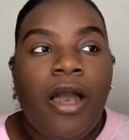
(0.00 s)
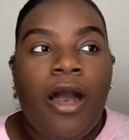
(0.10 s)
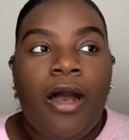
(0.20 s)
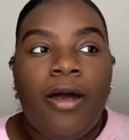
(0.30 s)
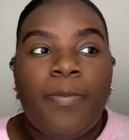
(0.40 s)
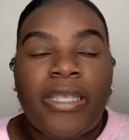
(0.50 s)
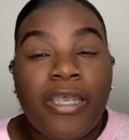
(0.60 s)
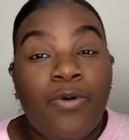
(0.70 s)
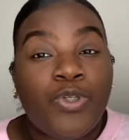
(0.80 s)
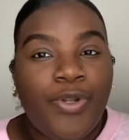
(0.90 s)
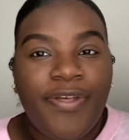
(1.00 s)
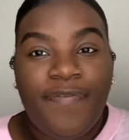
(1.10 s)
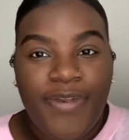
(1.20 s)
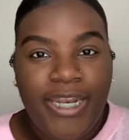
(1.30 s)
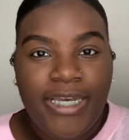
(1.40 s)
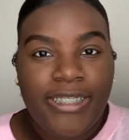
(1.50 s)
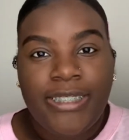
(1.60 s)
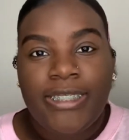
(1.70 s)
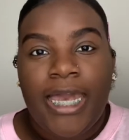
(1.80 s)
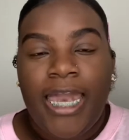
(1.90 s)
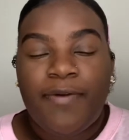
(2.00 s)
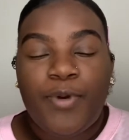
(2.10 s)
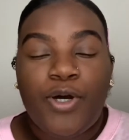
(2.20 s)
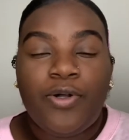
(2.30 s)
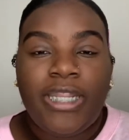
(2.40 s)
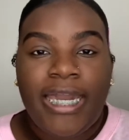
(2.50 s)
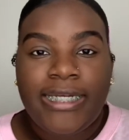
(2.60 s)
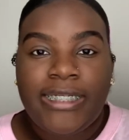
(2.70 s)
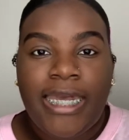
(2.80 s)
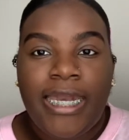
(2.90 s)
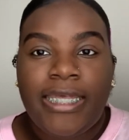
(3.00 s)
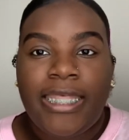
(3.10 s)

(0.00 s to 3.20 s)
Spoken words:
I thought it was only fitting, since I have my own lash line,